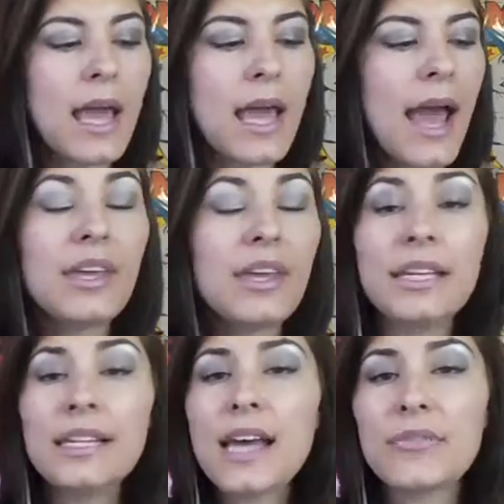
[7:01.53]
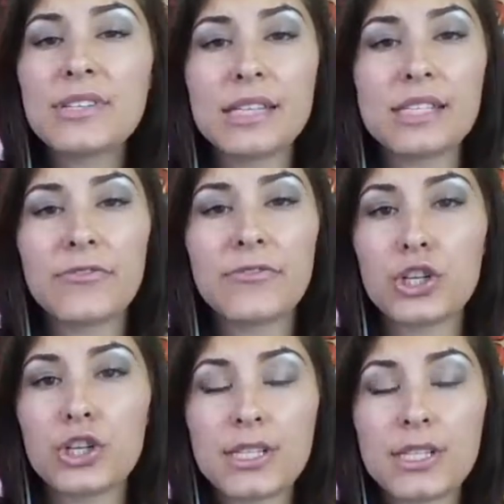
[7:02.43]
it? And they need to have a sense of
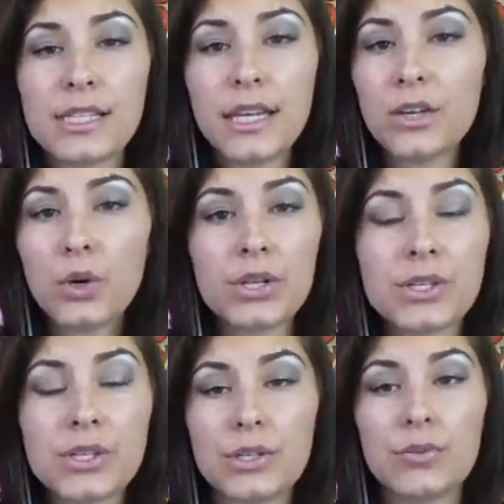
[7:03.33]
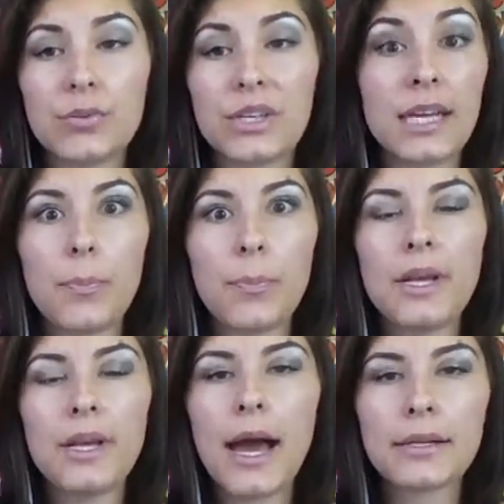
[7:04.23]
urgency in order to get up and
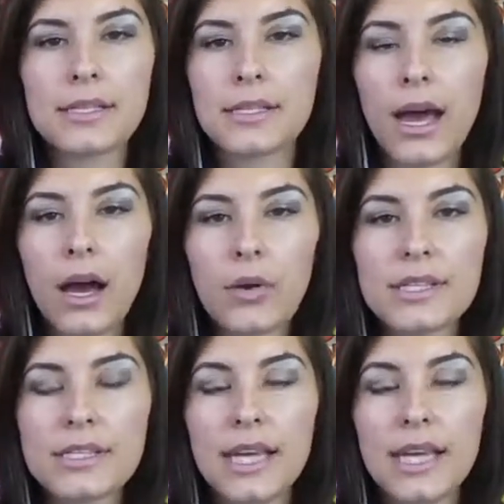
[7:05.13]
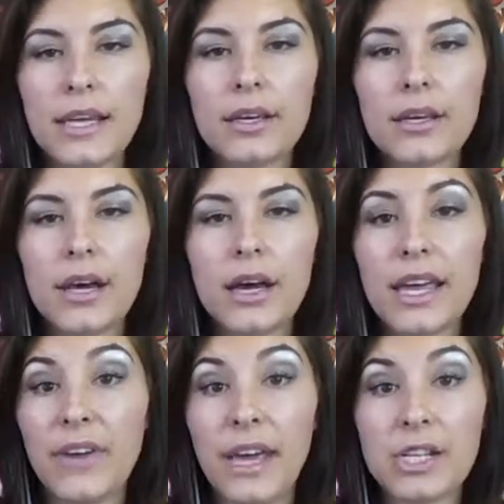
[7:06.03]
act now and take
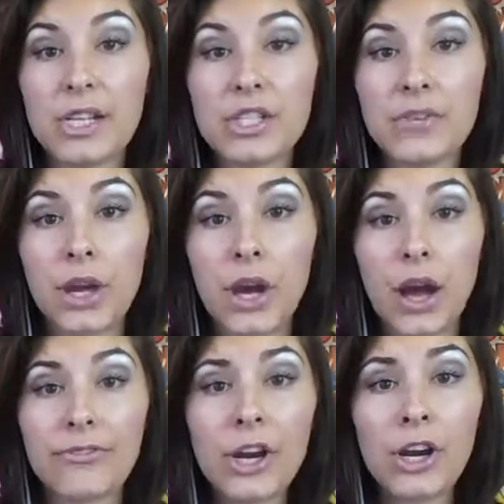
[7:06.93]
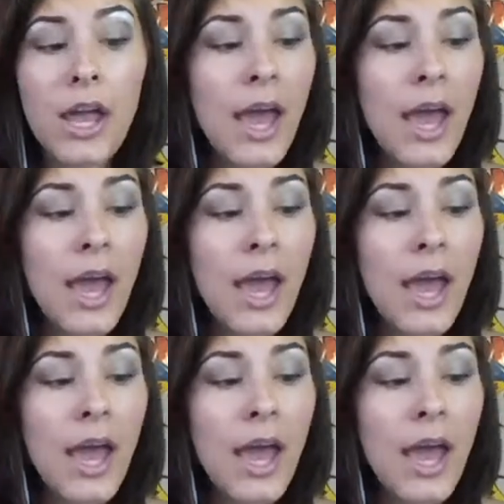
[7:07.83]
advantage of the offer.